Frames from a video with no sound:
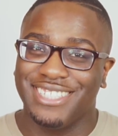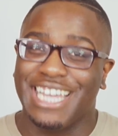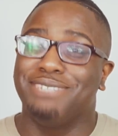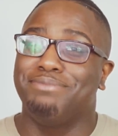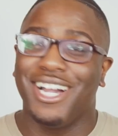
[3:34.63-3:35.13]

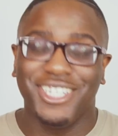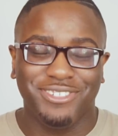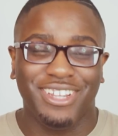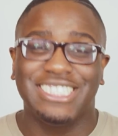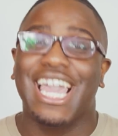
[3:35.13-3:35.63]
There's
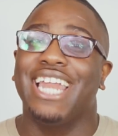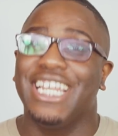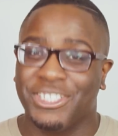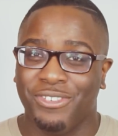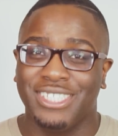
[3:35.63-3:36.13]
boundaries and
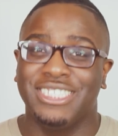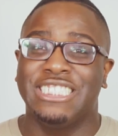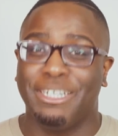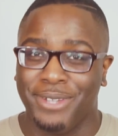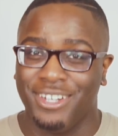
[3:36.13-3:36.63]
he's crossing the
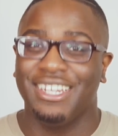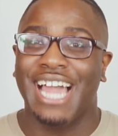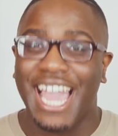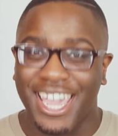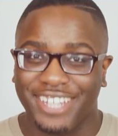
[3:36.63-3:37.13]
double yellow
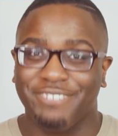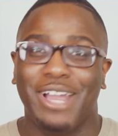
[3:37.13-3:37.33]
line.